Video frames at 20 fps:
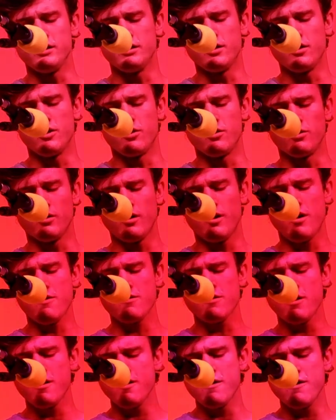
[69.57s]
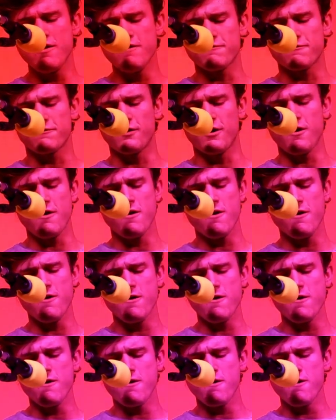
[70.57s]
they no longer flow.
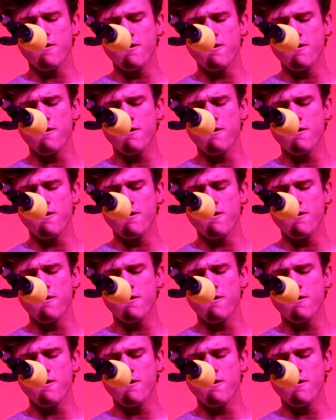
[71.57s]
